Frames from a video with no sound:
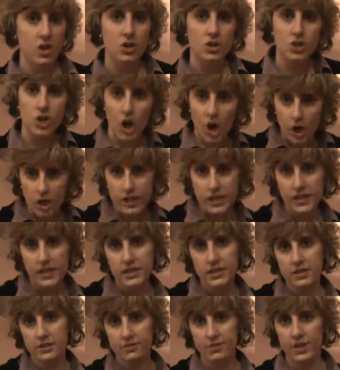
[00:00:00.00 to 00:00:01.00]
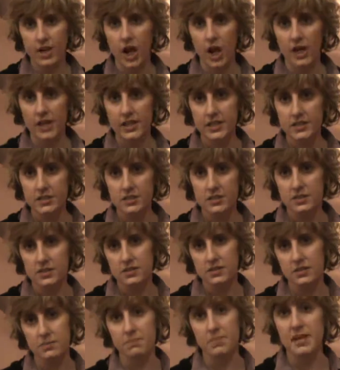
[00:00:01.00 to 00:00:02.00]
targeting different
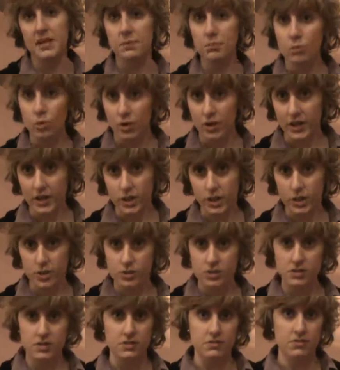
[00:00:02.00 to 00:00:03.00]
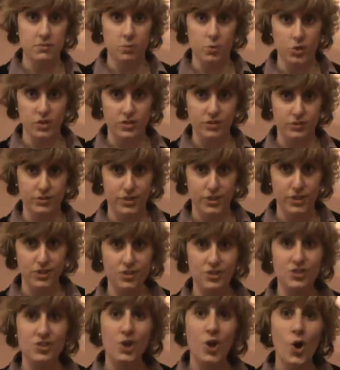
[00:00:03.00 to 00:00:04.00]
audiences and being more inclusive and more
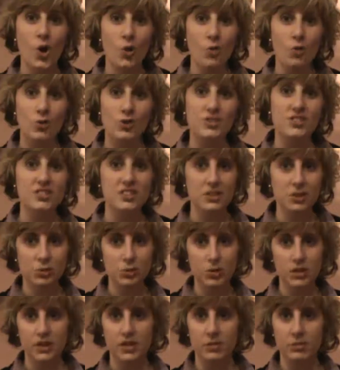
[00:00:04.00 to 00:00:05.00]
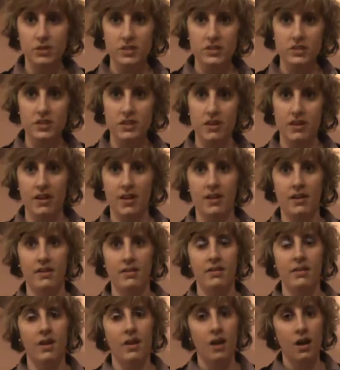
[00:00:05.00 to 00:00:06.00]
diverse, we're still working
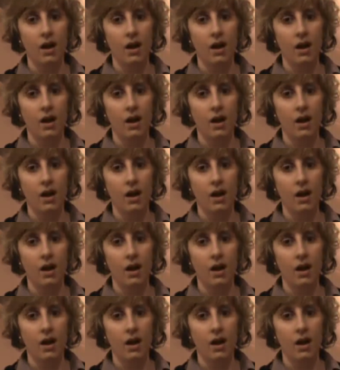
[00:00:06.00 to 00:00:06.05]
within